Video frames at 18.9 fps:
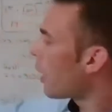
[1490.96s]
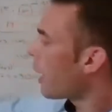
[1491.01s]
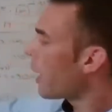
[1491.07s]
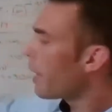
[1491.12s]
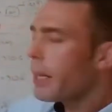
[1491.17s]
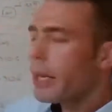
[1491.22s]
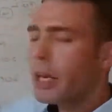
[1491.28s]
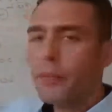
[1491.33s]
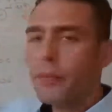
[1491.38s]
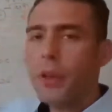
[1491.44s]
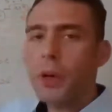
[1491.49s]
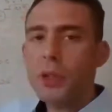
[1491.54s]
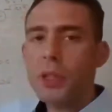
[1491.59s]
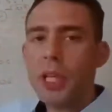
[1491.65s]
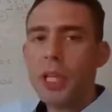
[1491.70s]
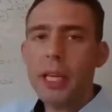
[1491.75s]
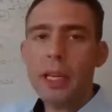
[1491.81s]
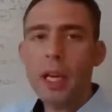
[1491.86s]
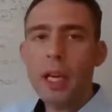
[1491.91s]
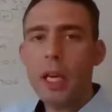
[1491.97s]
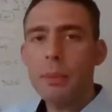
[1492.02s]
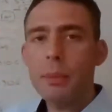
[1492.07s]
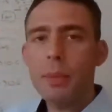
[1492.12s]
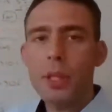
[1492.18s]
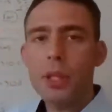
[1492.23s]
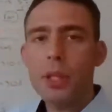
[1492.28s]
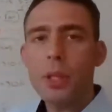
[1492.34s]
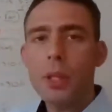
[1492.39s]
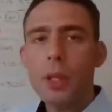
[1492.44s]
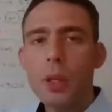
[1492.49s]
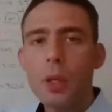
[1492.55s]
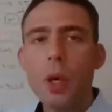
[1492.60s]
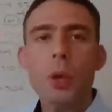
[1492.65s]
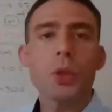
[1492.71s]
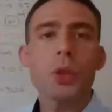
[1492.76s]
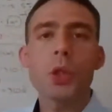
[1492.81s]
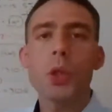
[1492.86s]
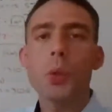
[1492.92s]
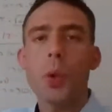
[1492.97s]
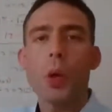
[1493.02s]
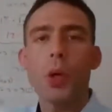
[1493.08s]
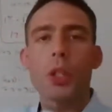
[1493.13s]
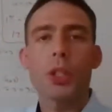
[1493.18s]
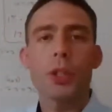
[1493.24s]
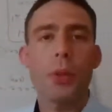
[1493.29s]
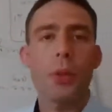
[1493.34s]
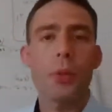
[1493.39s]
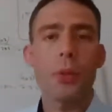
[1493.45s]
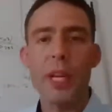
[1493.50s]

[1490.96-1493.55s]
any of those incomes goes towards the